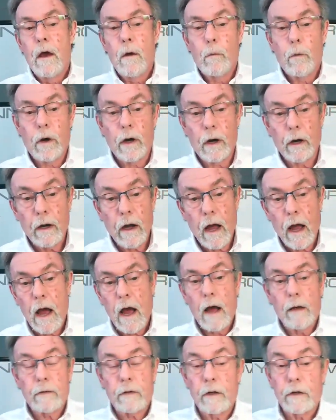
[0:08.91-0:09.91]
where
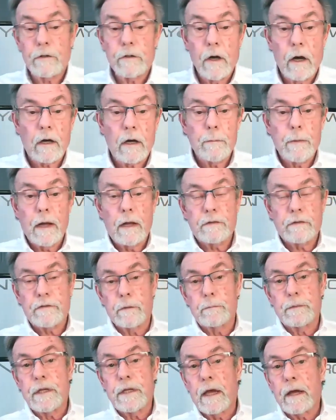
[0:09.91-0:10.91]
I'm going to talk about
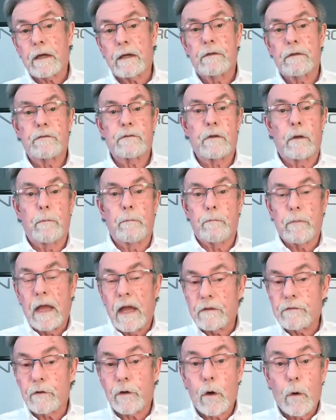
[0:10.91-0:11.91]
some tech, some
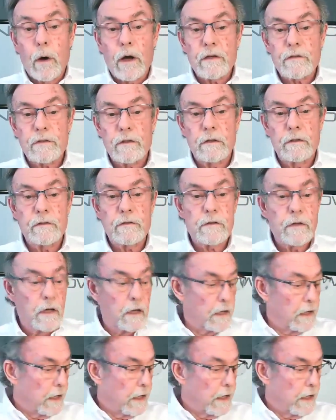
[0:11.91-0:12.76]
answer questions,